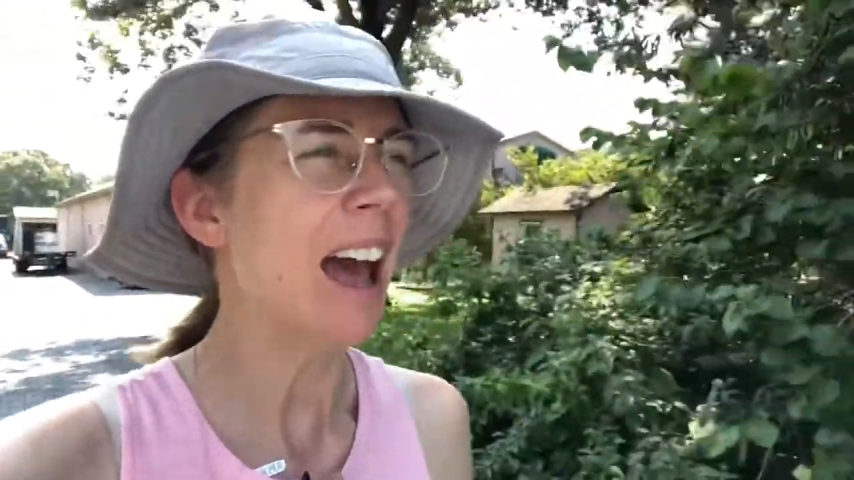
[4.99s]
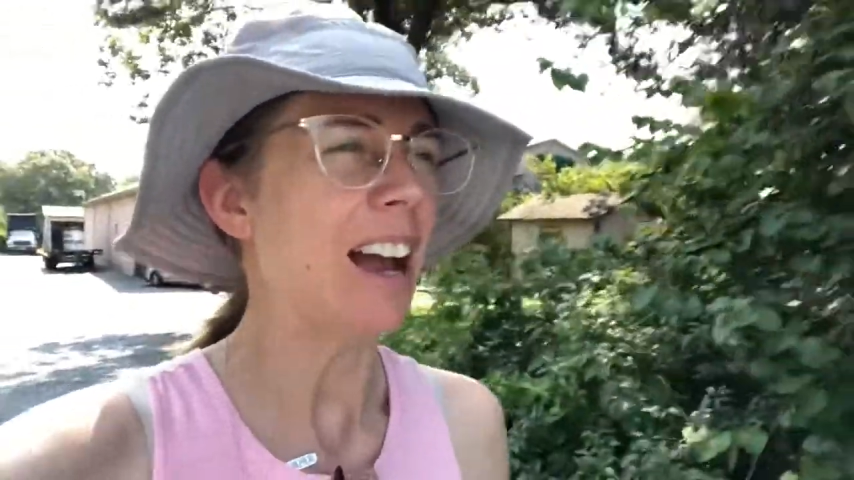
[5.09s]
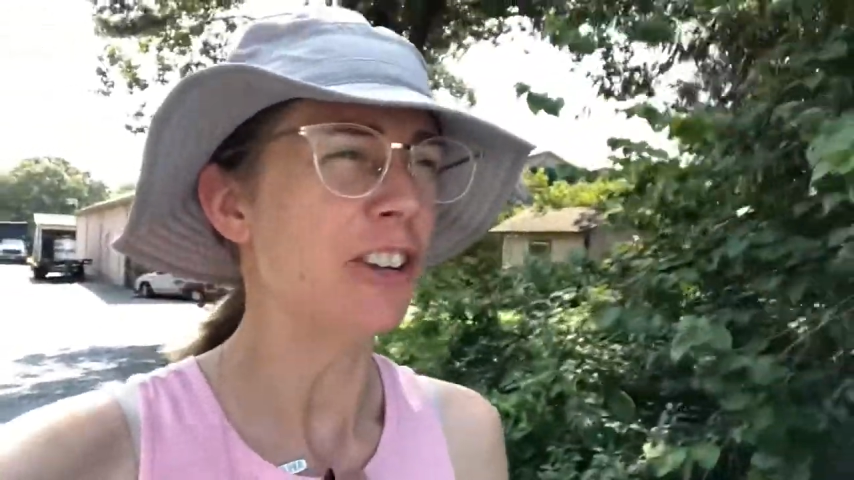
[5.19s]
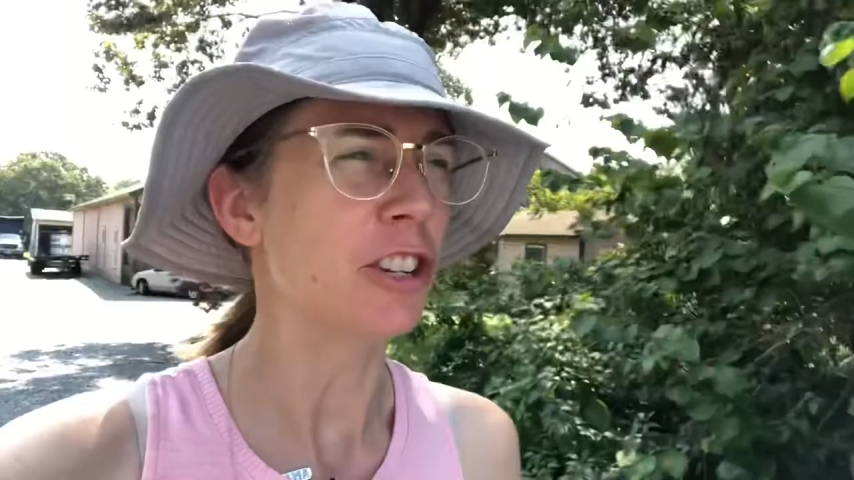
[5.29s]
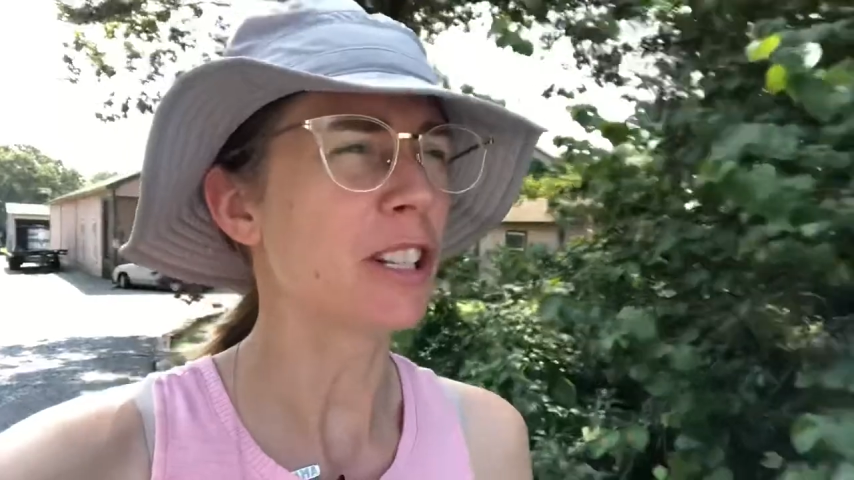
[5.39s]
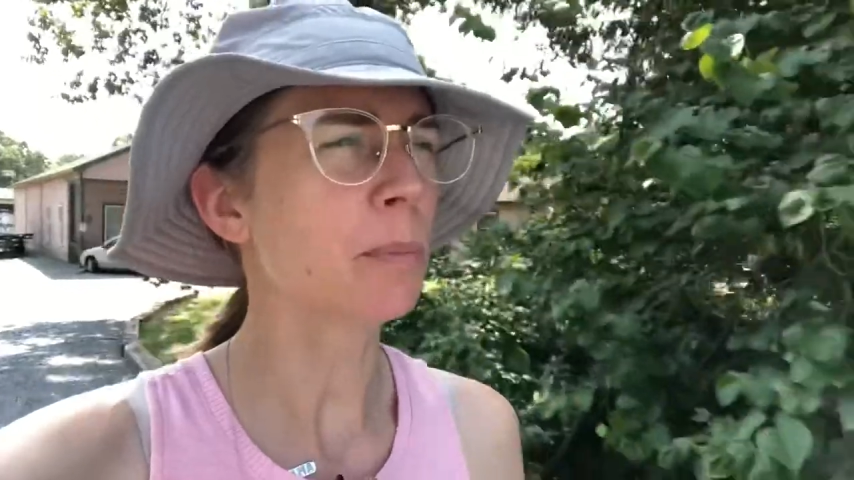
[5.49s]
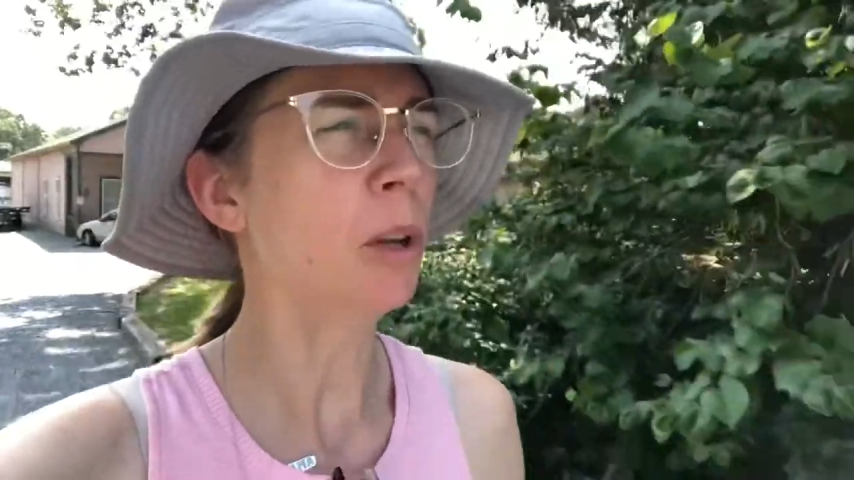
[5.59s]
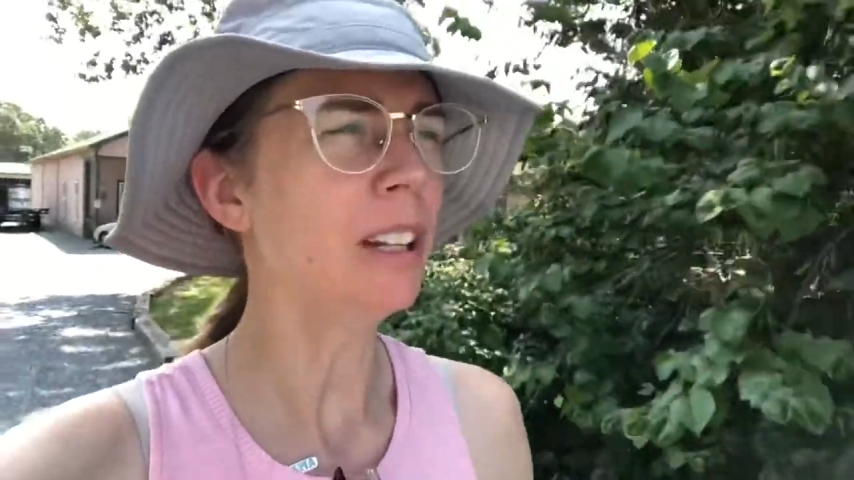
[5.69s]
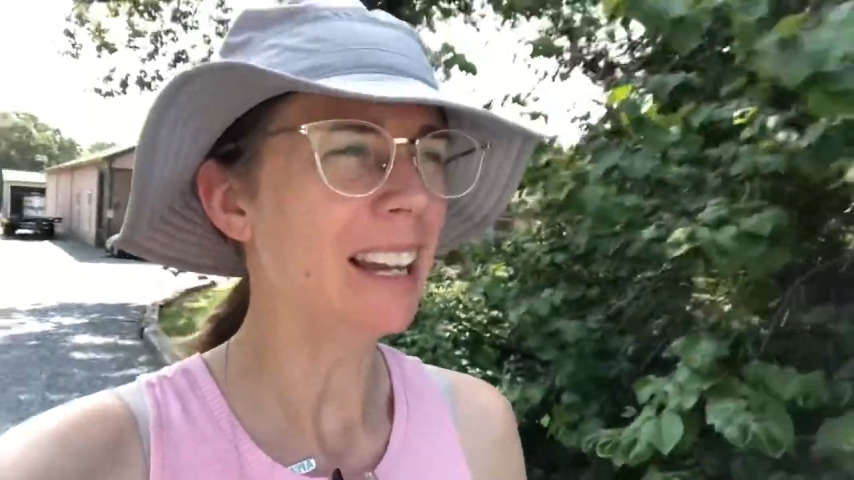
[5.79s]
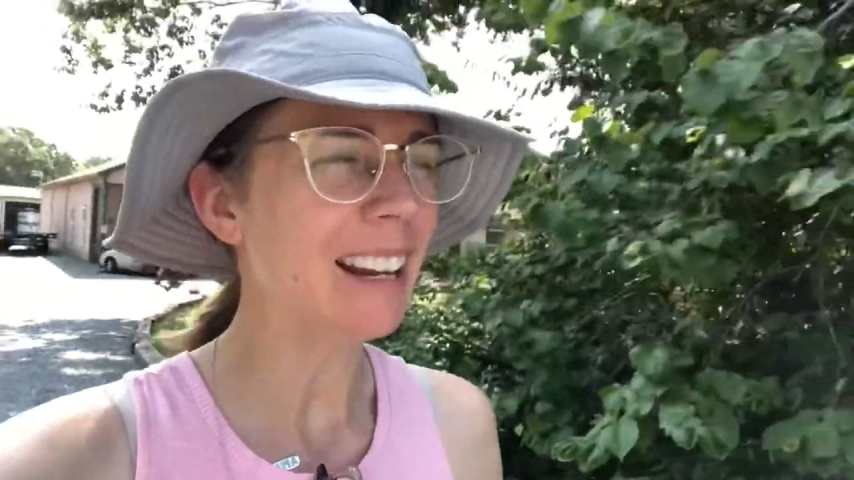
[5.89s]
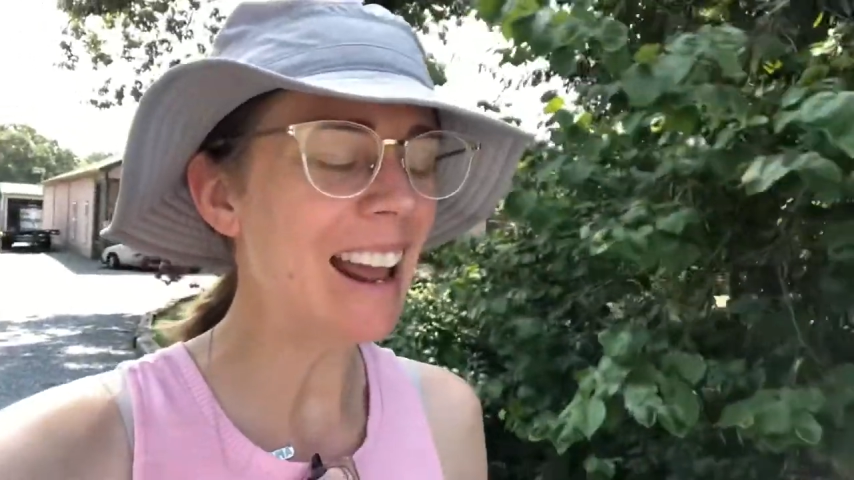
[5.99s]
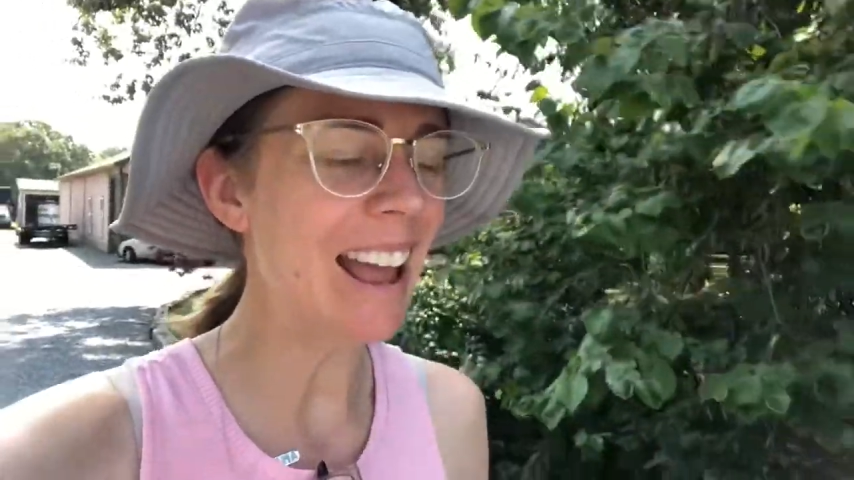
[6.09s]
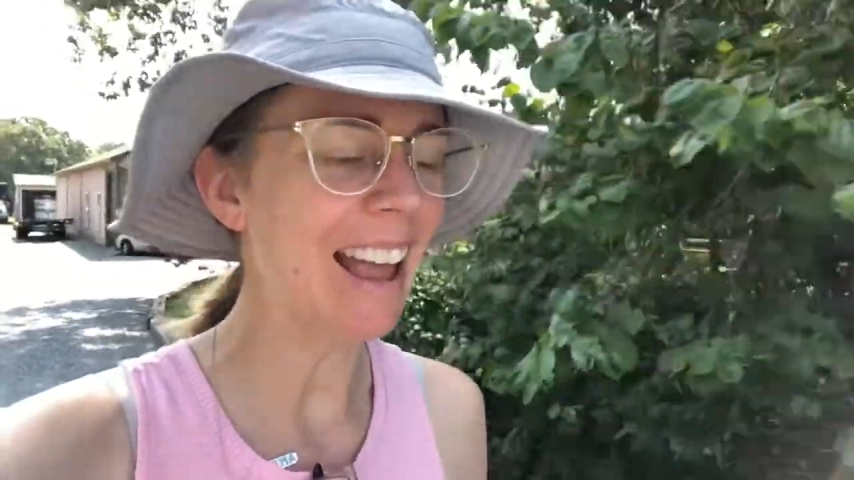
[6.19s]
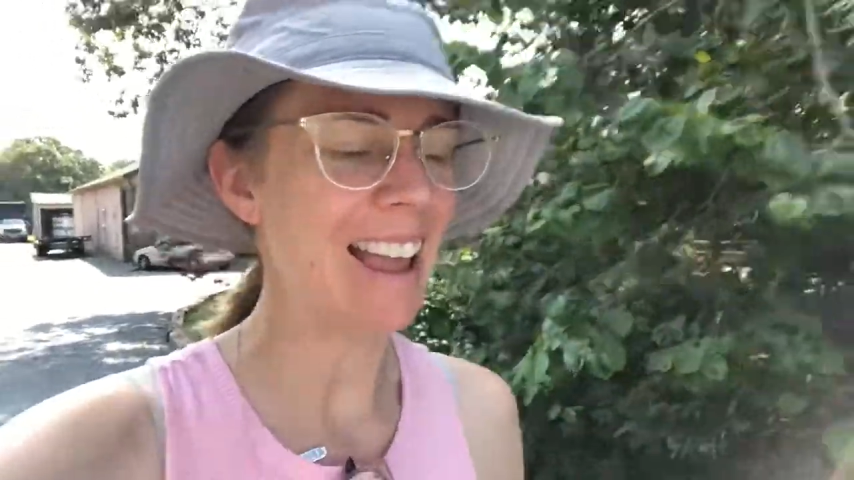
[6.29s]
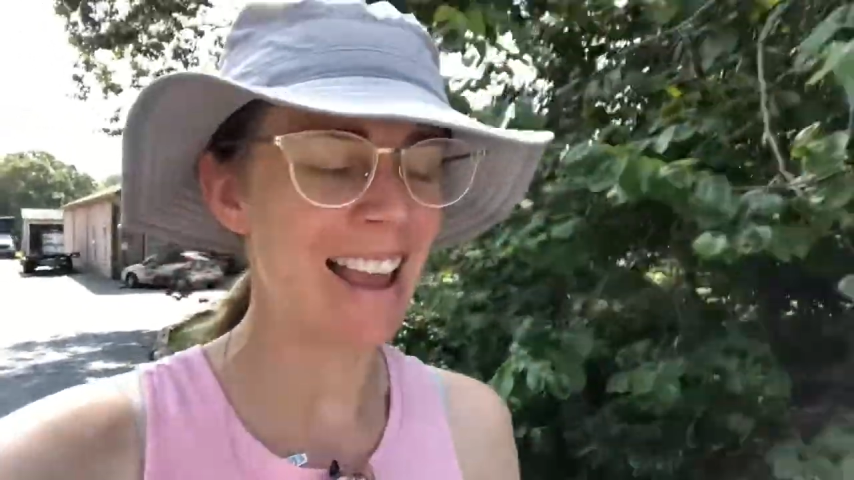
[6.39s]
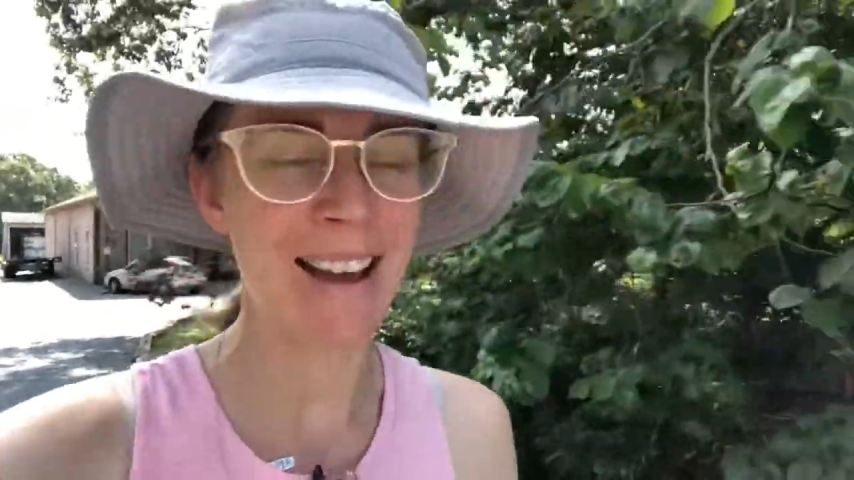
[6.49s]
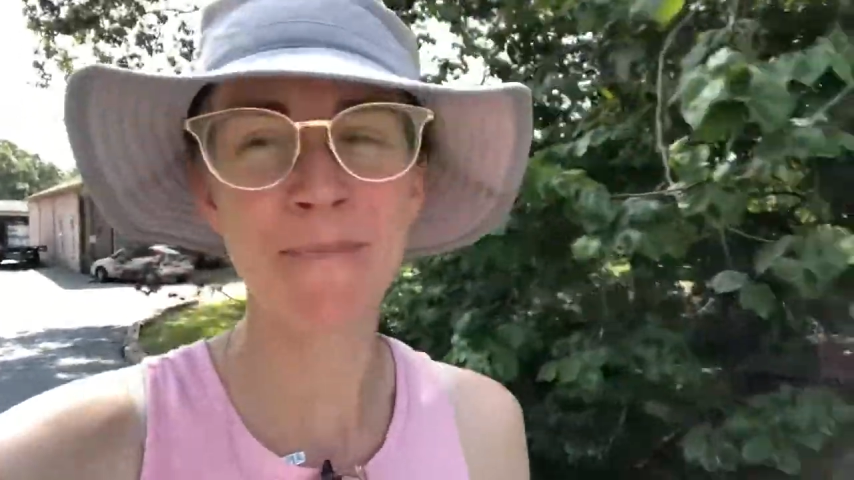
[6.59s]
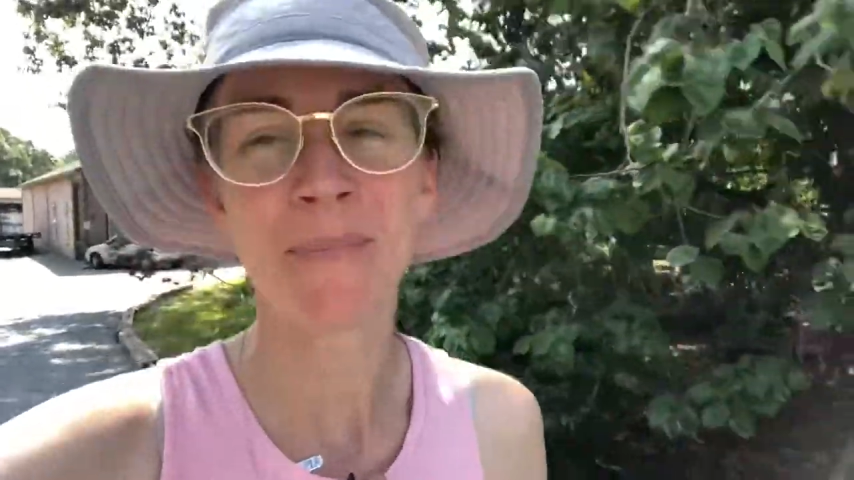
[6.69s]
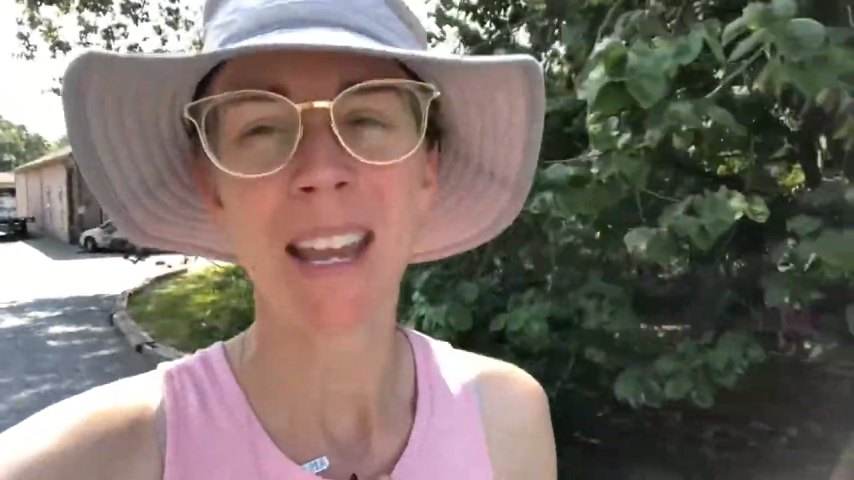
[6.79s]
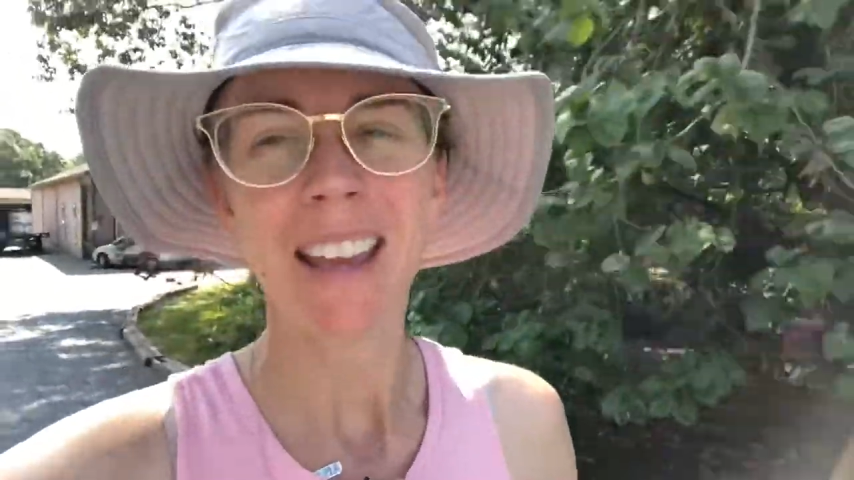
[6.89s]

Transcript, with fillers: I just pulled in and